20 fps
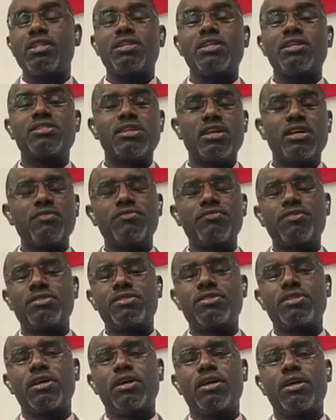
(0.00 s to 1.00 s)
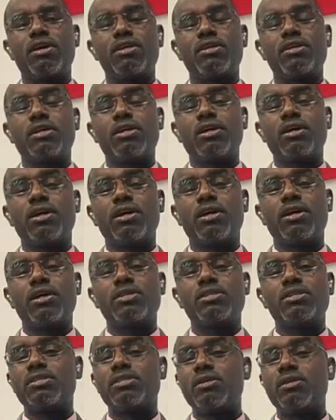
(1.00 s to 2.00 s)
and the service
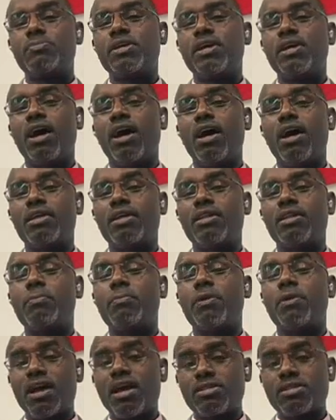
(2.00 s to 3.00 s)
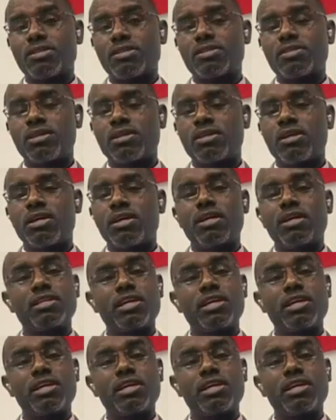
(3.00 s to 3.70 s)
CPI, the prices,